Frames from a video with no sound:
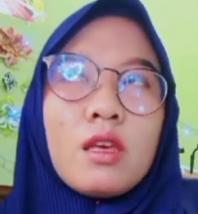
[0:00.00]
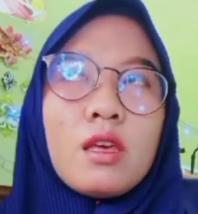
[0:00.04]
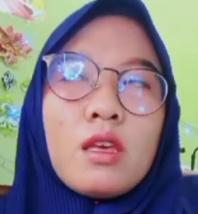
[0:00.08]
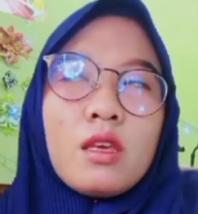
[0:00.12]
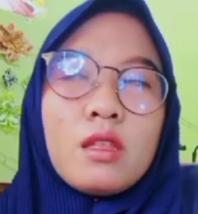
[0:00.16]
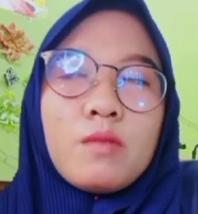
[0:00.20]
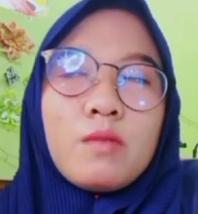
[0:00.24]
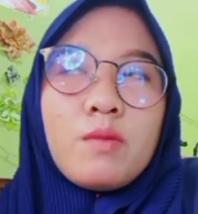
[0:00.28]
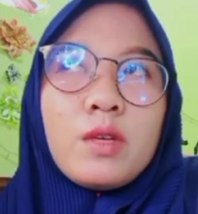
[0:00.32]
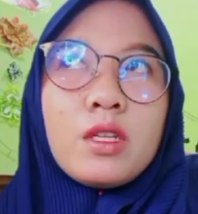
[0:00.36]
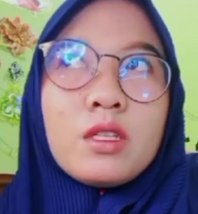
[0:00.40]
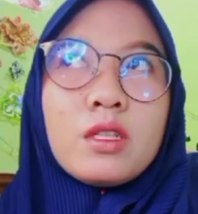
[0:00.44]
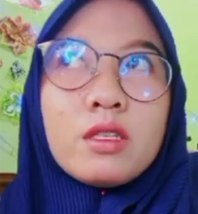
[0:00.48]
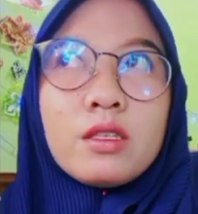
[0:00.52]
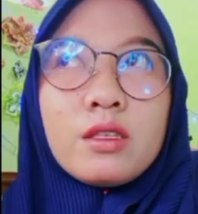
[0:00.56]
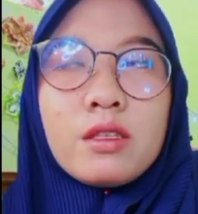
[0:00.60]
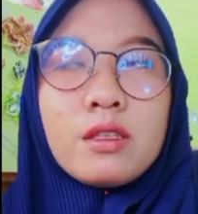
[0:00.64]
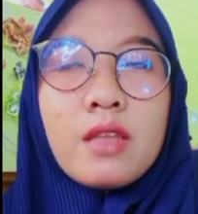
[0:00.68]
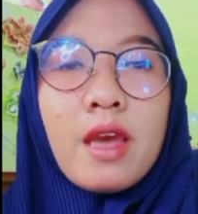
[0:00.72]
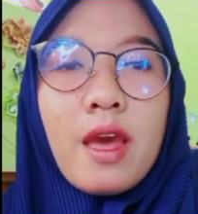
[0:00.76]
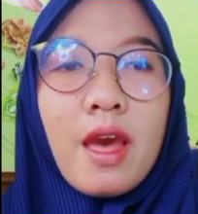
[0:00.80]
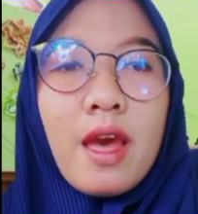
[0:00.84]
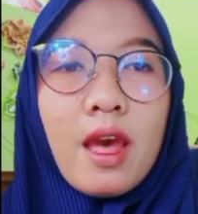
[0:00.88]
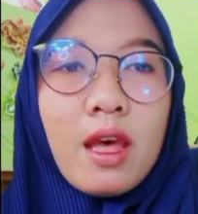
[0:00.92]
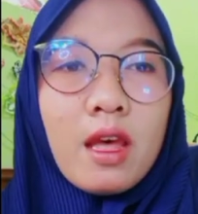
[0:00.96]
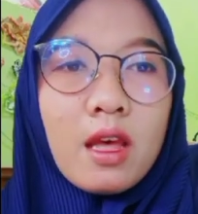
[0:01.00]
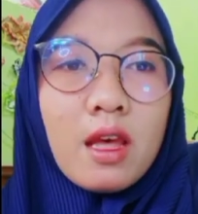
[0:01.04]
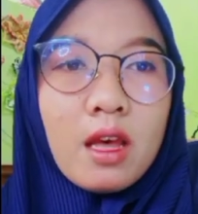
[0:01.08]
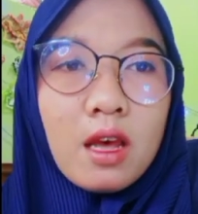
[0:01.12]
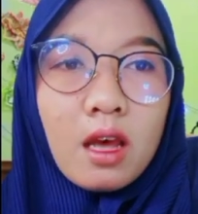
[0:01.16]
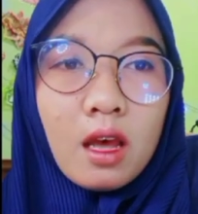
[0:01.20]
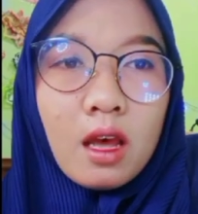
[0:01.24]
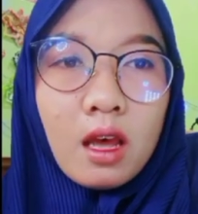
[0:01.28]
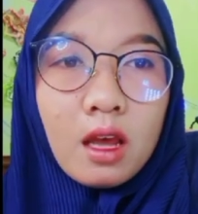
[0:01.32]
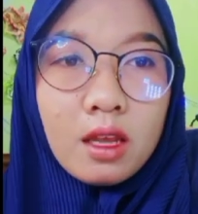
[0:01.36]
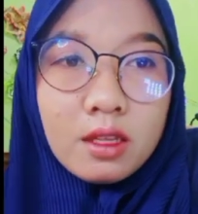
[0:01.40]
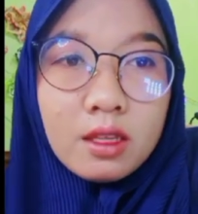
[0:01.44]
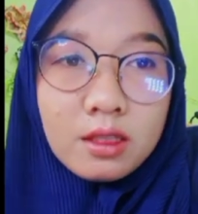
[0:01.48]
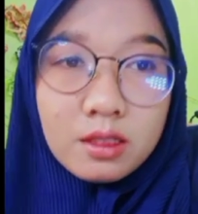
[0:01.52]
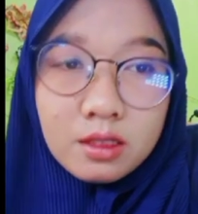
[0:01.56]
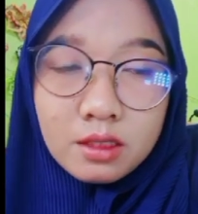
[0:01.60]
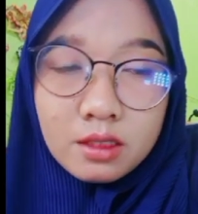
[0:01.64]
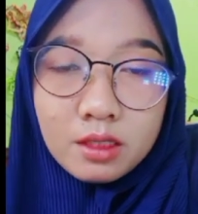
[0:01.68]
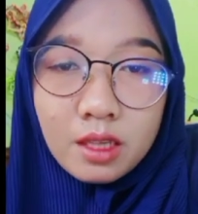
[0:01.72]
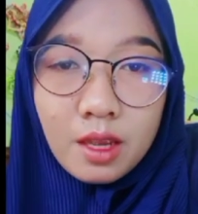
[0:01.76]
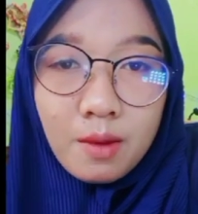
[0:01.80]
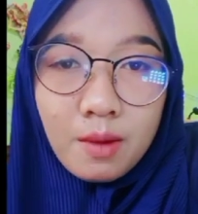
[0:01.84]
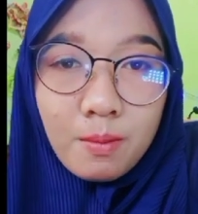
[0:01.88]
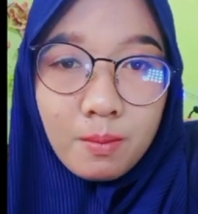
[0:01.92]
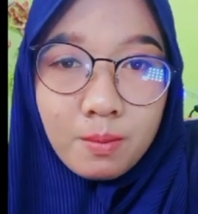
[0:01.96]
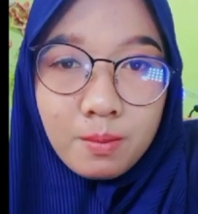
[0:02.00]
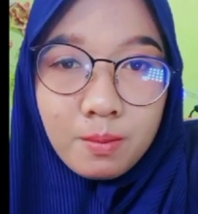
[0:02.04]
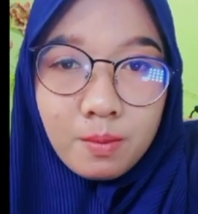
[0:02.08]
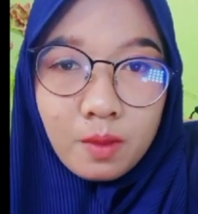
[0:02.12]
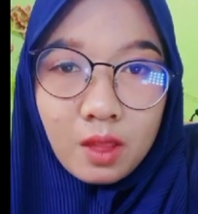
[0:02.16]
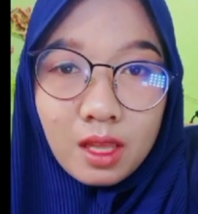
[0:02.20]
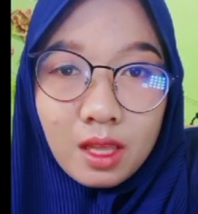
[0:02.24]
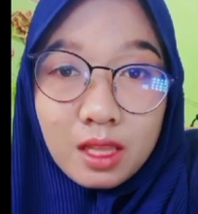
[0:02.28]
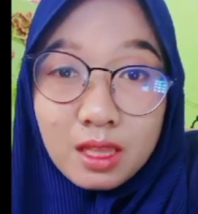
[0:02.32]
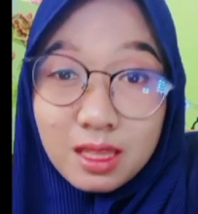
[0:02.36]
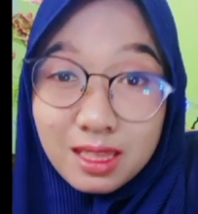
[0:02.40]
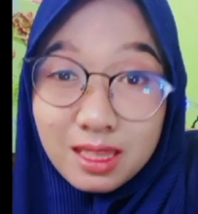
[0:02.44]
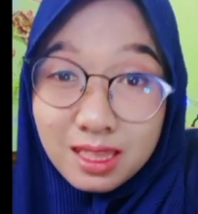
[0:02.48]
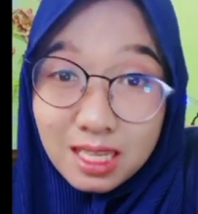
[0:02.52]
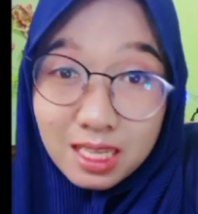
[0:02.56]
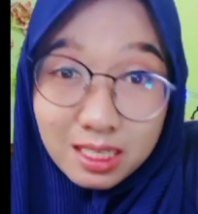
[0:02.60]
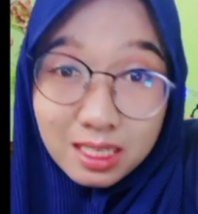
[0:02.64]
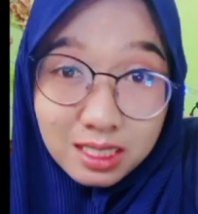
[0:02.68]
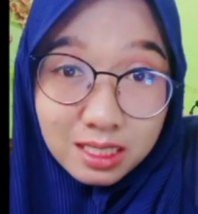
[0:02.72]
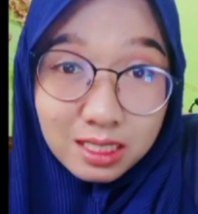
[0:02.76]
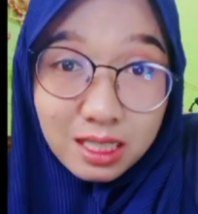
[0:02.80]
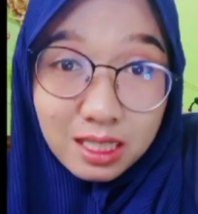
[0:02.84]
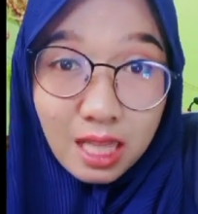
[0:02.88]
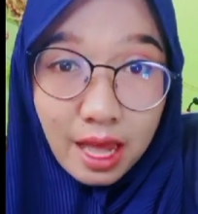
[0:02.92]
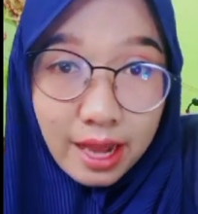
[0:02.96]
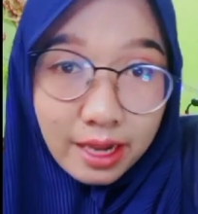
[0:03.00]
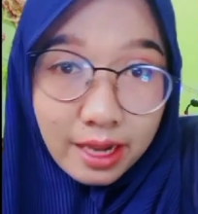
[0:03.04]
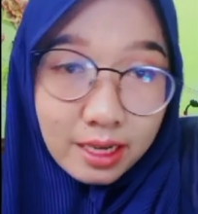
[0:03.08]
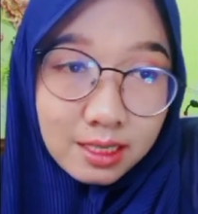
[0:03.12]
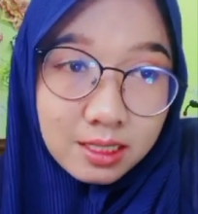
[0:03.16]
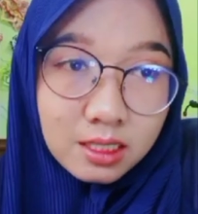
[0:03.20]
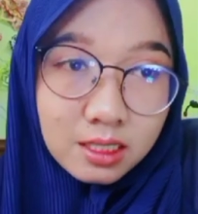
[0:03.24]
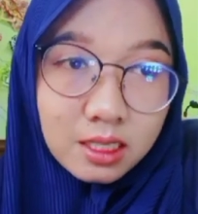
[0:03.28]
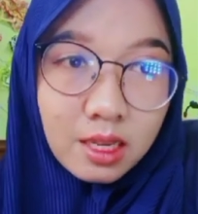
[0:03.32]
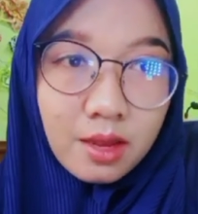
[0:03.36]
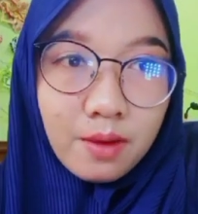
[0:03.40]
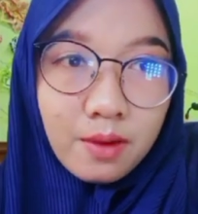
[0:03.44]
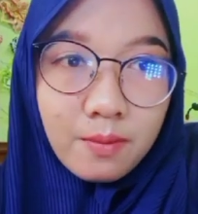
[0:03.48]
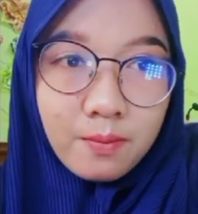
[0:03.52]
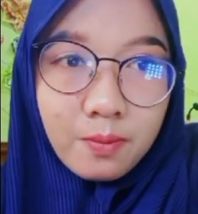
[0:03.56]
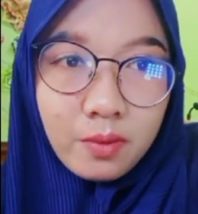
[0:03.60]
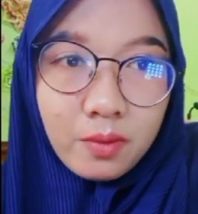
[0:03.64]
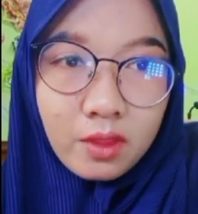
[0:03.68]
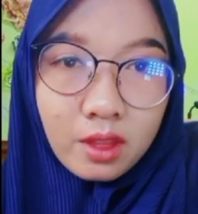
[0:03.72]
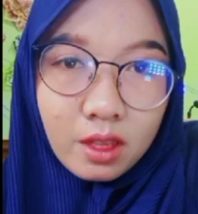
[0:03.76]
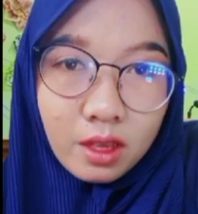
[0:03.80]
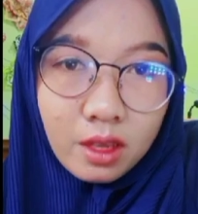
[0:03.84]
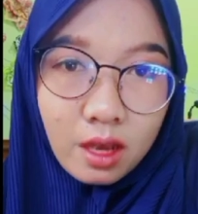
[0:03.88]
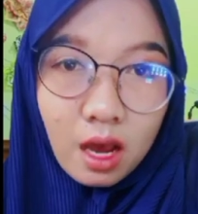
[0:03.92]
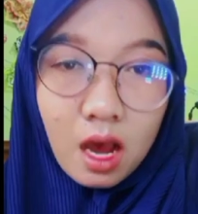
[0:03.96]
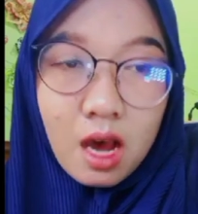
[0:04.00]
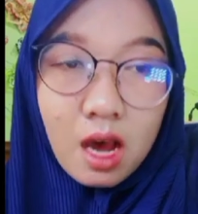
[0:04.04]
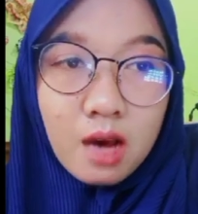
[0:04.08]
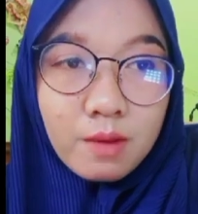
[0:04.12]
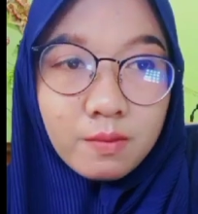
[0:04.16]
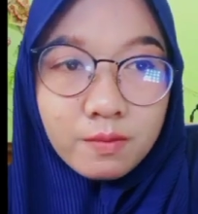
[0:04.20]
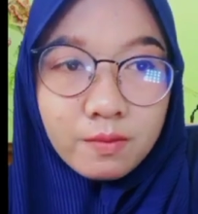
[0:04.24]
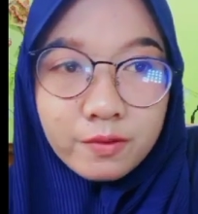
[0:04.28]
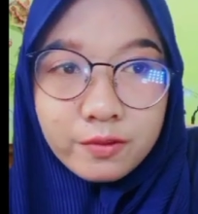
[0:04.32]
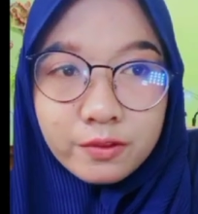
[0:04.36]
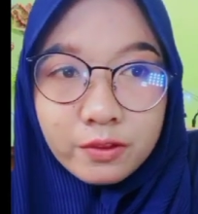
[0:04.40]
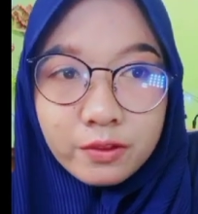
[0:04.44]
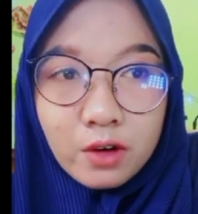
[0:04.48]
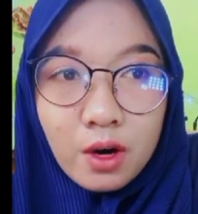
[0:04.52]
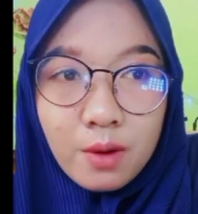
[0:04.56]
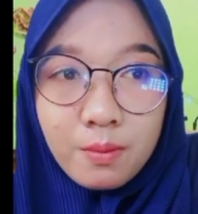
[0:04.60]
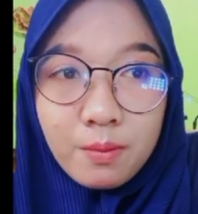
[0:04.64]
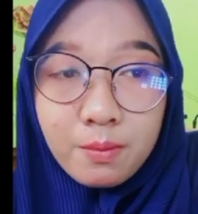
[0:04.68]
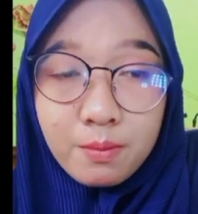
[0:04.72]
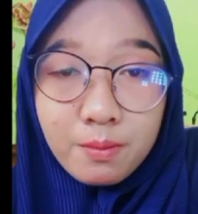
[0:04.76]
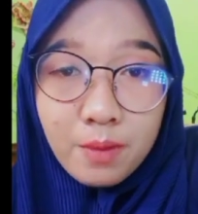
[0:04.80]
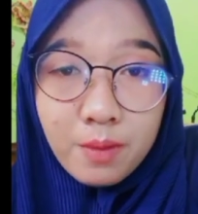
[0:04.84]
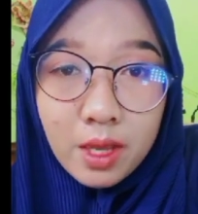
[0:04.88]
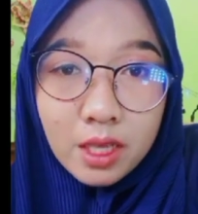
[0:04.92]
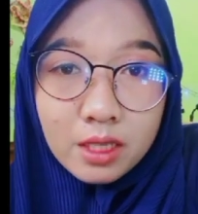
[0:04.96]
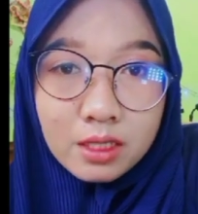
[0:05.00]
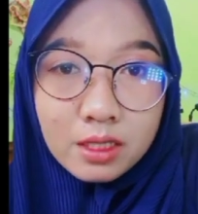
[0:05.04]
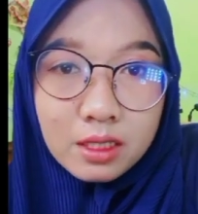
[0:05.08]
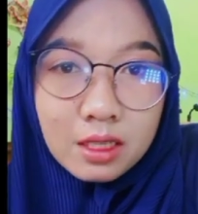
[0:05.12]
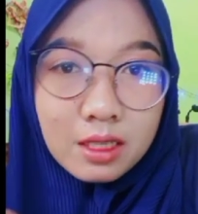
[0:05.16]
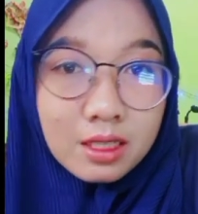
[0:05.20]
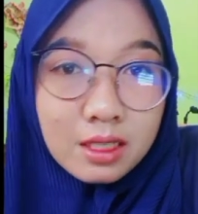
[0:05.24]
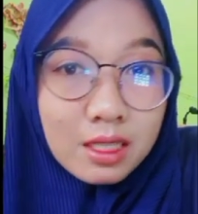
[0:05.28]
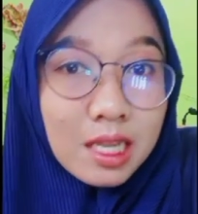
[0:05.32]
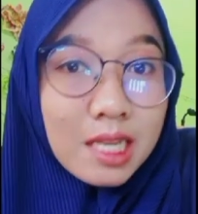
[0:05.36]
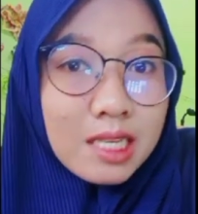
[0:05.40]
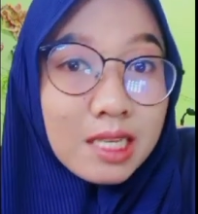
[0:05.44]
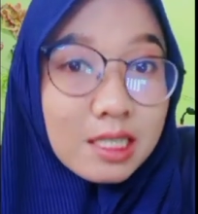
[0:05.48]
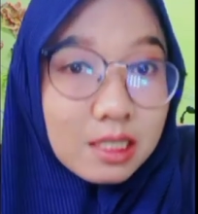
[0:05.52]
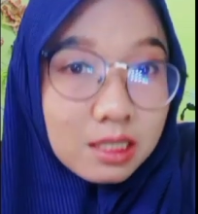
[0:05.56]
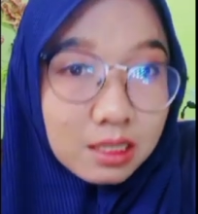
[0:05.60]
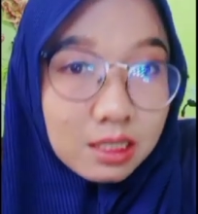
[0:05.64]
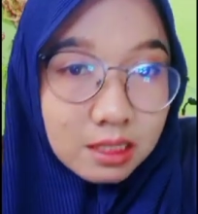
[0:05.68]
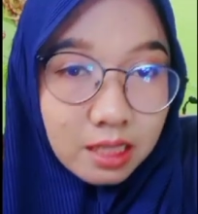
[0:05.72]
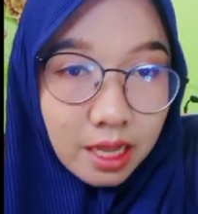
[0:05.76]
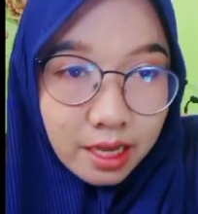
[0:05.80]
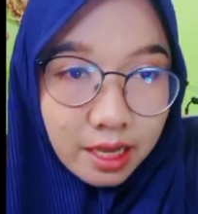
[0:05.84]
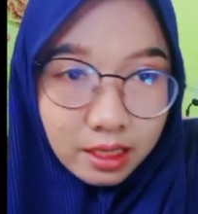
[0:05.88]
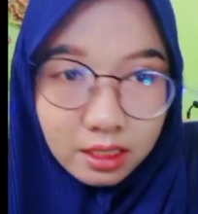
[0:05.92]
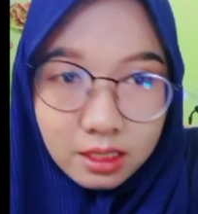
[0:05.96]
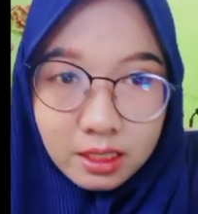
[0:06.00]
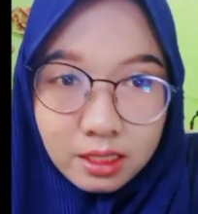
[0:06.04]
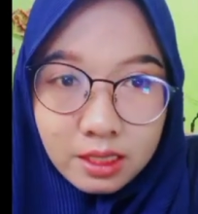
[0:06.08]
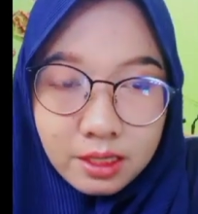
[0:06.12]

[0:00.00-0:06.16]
It means that stem disliked come from base dislike.